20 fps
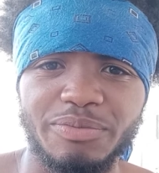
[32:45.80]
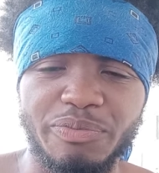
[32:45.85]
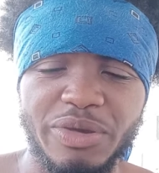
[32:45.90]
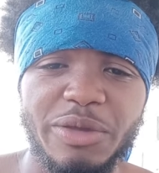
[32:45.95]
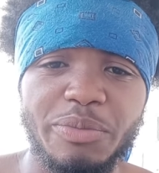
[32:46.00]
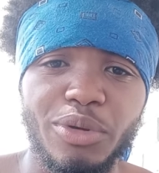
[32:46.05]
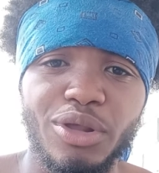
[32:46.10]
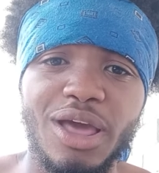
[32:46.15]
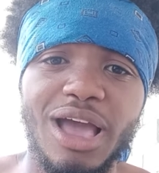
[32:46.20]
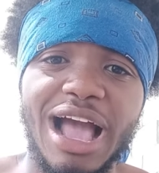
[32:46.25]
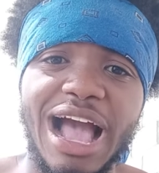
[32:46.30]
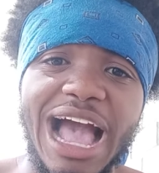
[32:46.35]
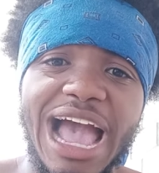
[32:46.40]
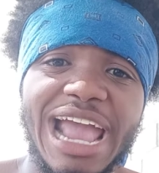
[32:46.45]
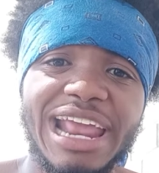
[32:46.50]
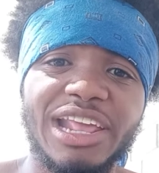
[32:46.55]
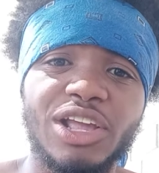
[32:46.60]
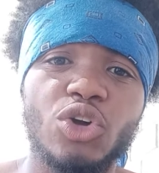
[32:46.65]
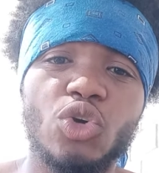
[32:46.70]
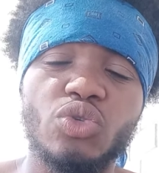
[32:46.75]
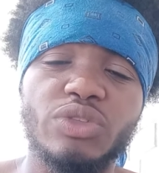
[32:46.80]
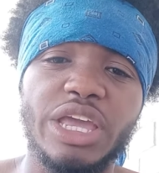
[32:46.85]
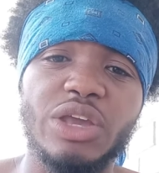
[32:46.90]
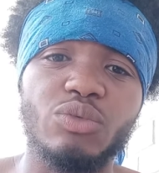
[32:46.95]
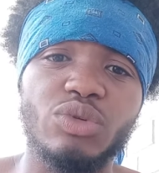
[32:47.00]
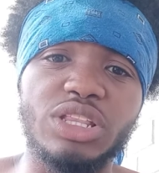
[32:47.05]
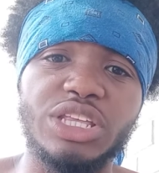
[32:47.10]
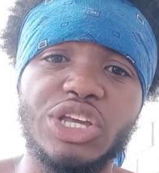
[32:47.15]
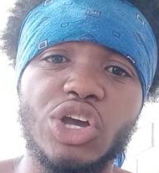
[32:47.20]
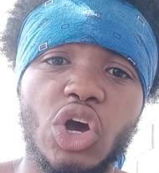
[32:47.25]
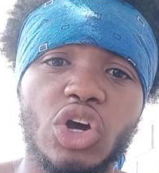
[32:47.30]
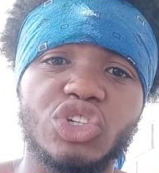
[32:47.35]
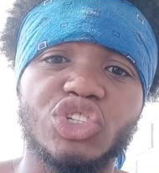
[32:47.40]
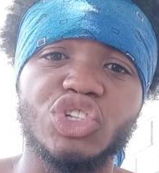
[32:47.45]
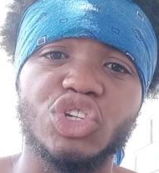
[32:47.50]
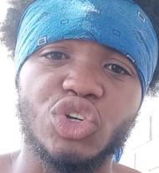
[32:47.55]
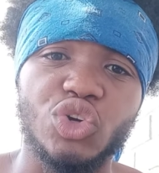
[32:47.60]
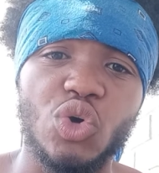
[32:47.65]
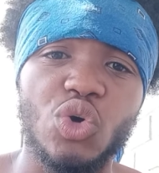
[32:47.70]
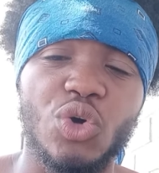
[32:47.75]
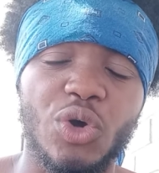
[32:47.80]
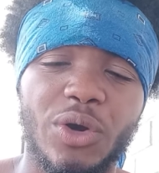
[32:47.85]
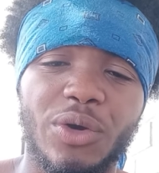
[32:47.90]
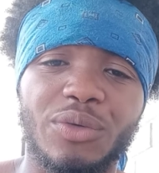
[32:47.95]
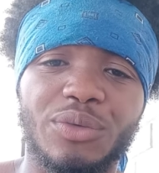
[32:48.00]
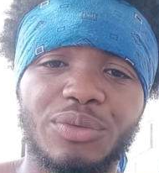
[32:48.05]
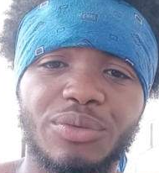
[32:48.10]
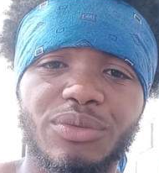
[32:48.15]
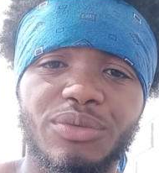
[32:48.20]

People are hiding who they really are to the core.